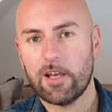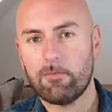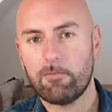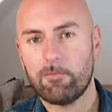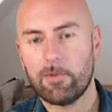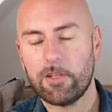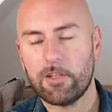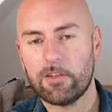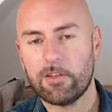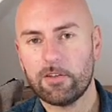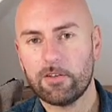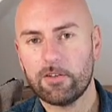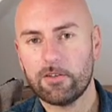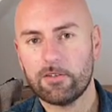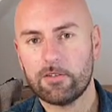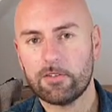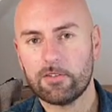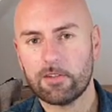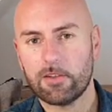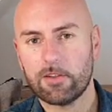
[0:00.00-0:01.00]

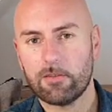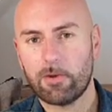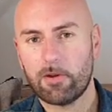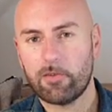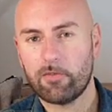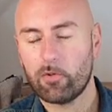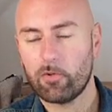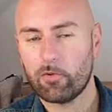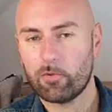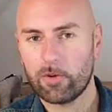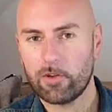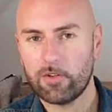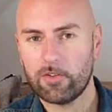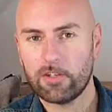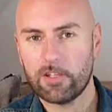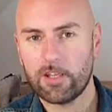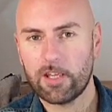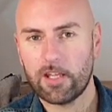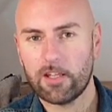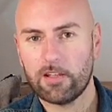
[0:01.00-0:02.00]
Because I've always wanted to
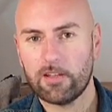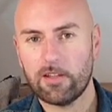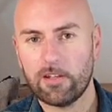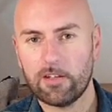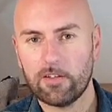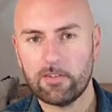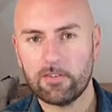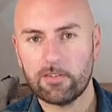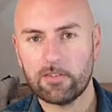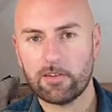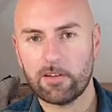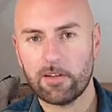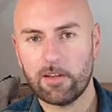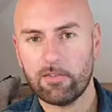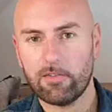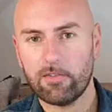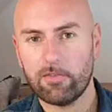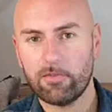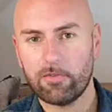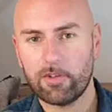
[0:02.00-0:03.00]
get this
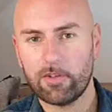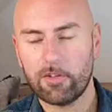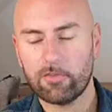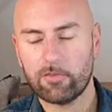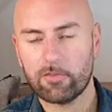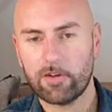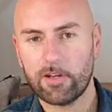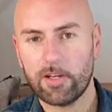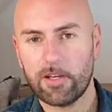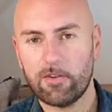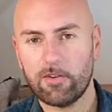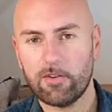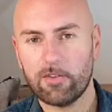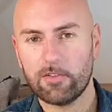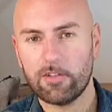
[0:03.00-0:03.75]
this fragrance.